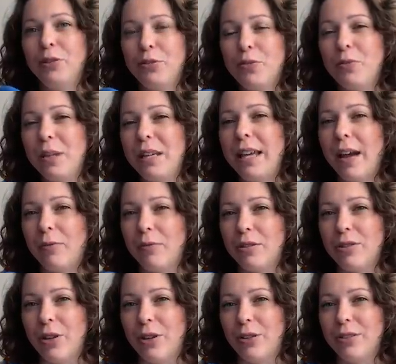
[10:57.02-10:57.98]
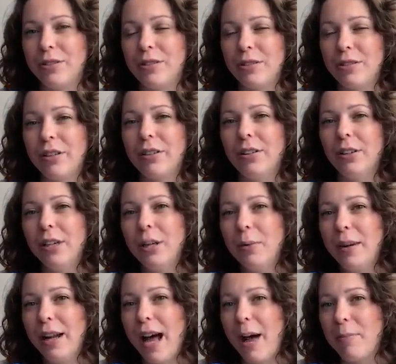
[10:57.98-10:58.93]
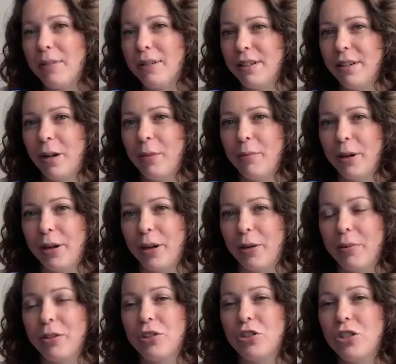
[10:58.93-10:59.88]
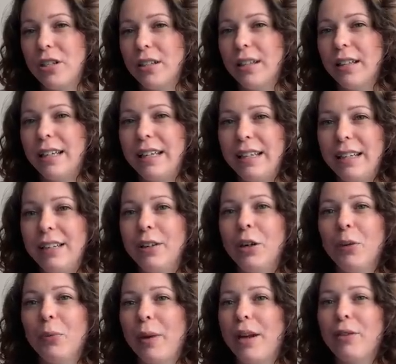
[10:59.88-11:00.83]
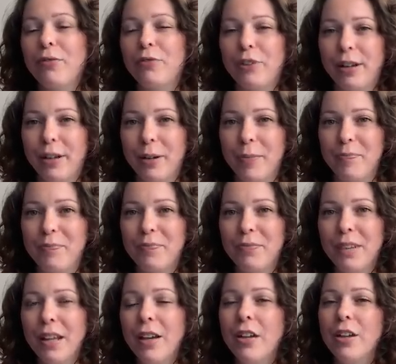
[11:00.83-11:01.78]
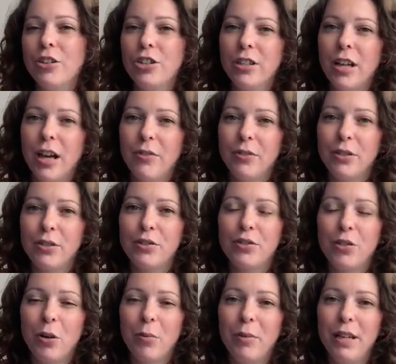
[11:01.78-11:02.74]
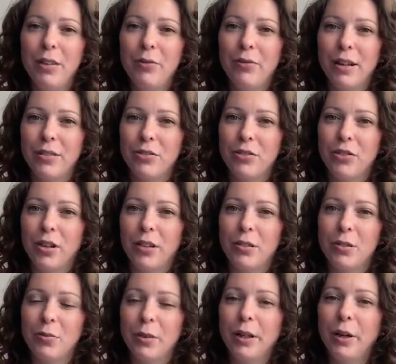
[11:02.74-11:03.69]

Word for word: News, we get results. Look at what happened in Alberta with Sheila eating her way to freedom. She covered so many restaurants